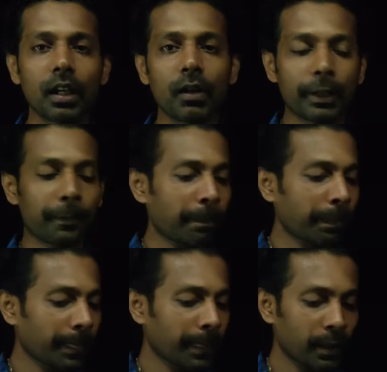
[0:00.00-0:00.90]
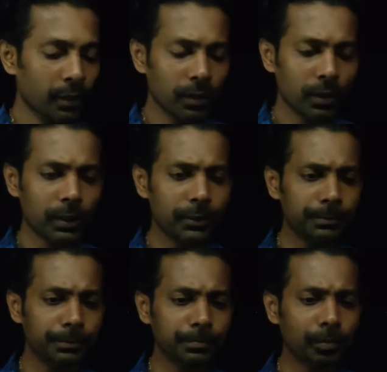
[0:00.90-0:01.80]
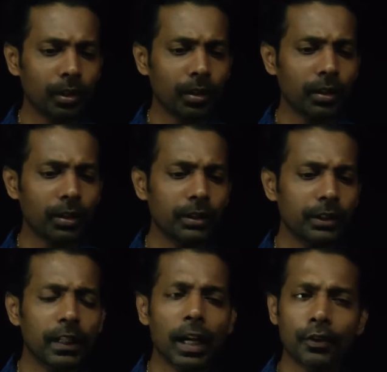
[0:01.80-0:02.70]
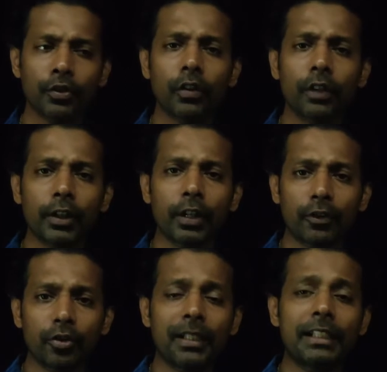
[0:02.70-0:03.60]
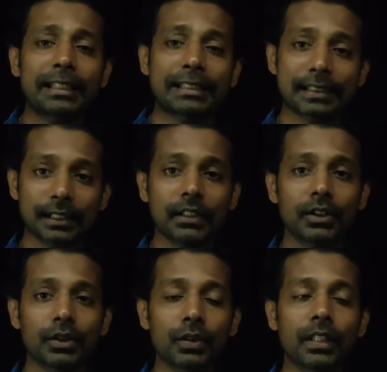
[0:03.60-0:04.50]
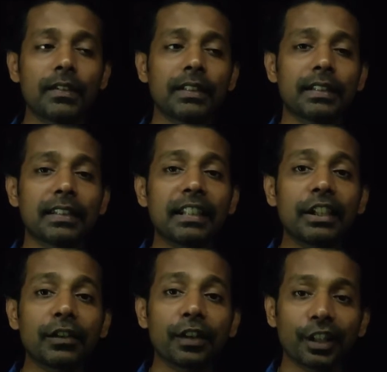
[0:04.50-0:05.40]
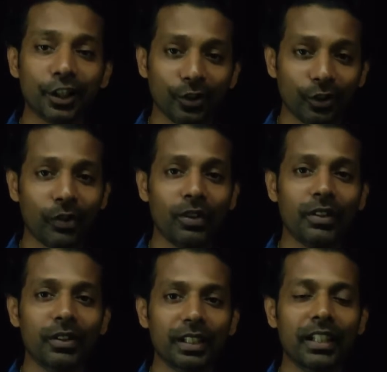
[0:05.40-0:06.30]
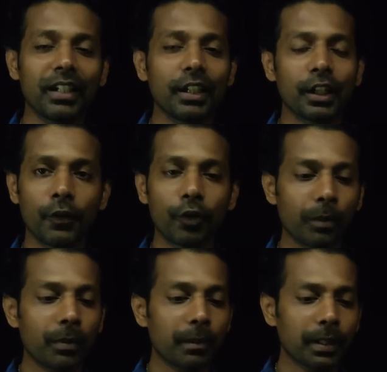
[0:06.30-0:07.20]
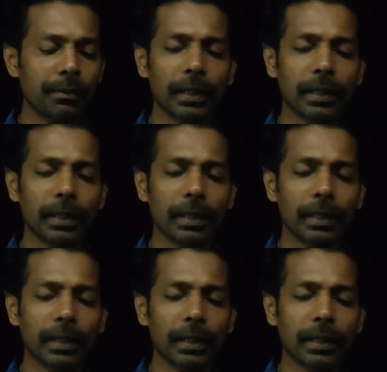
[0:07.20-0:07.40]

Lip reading: Okay. Now this R-square value has to be tested to see whether it's significant or not. Okay, if you remember the